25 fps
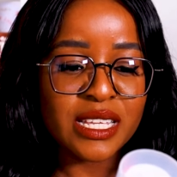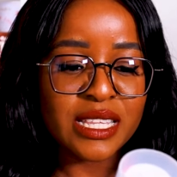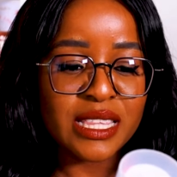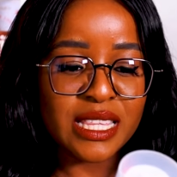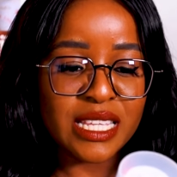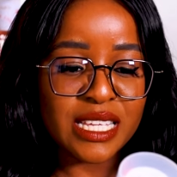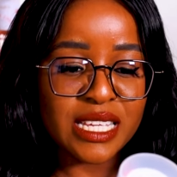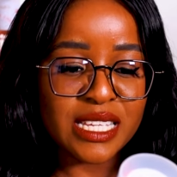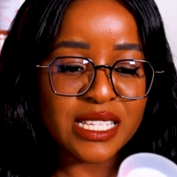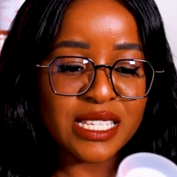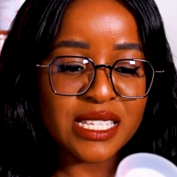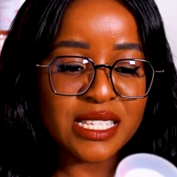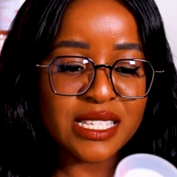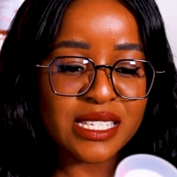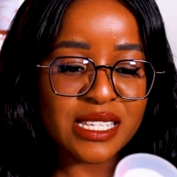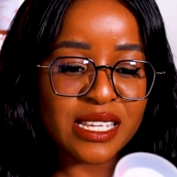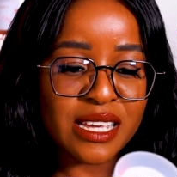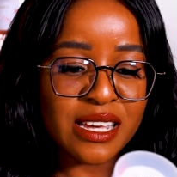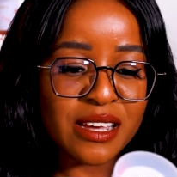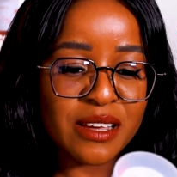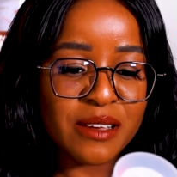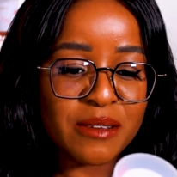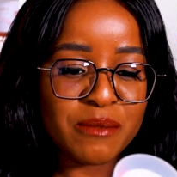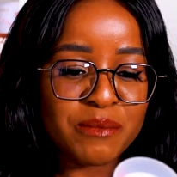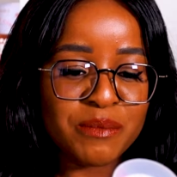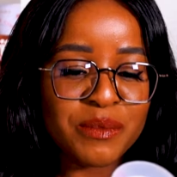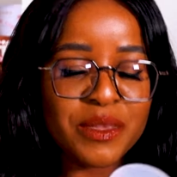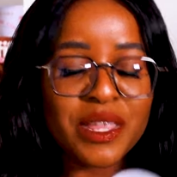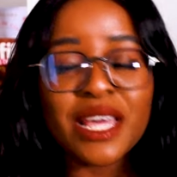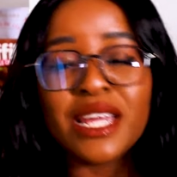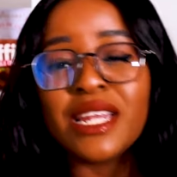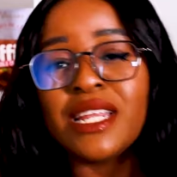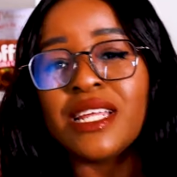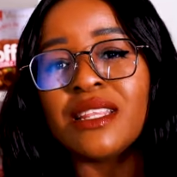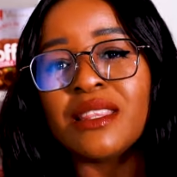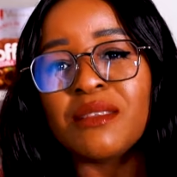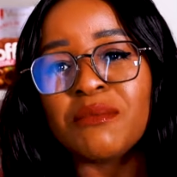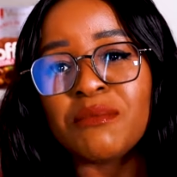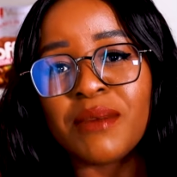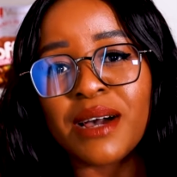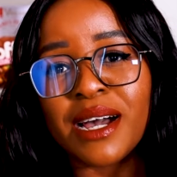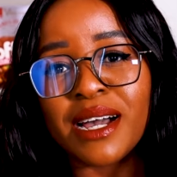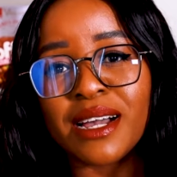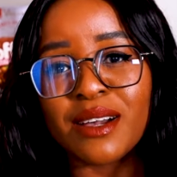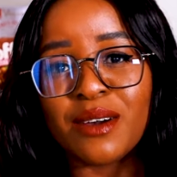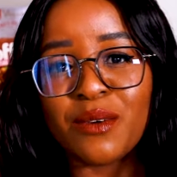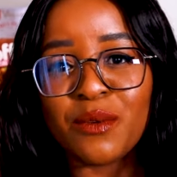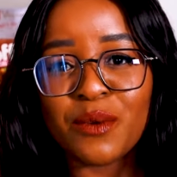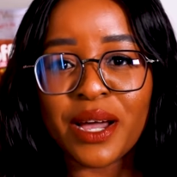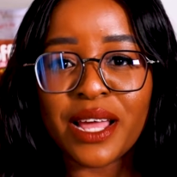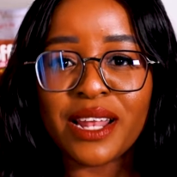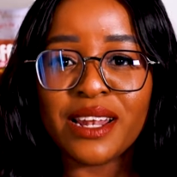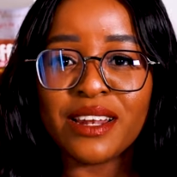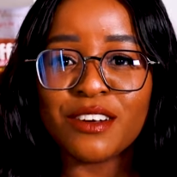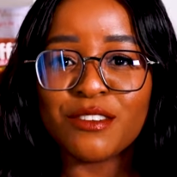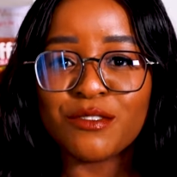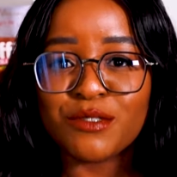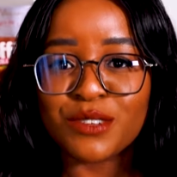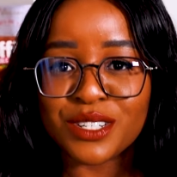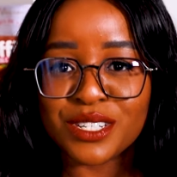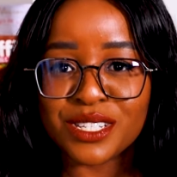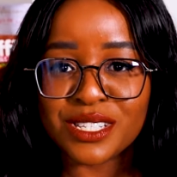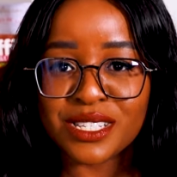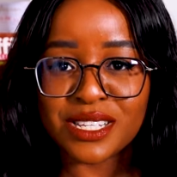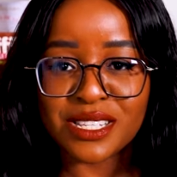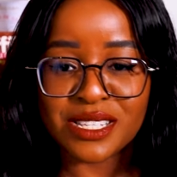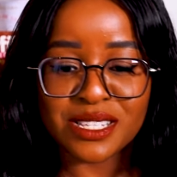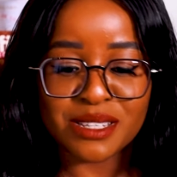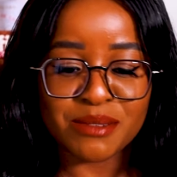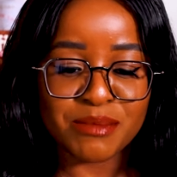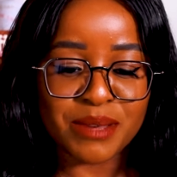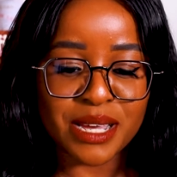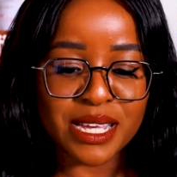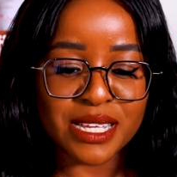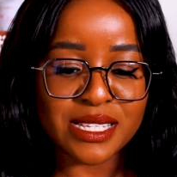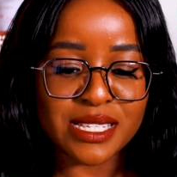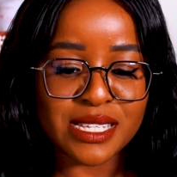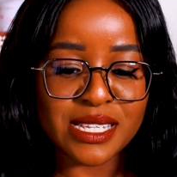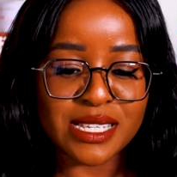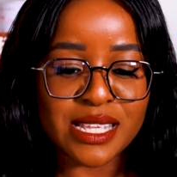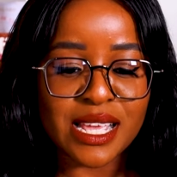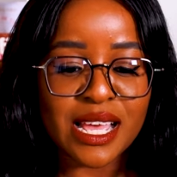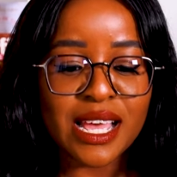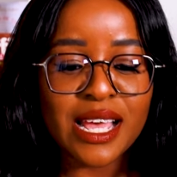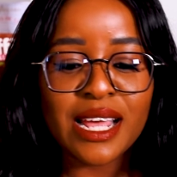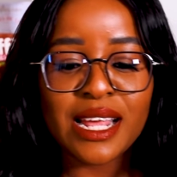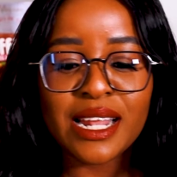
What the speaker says: This, and in the back, I love what it says about it. It says,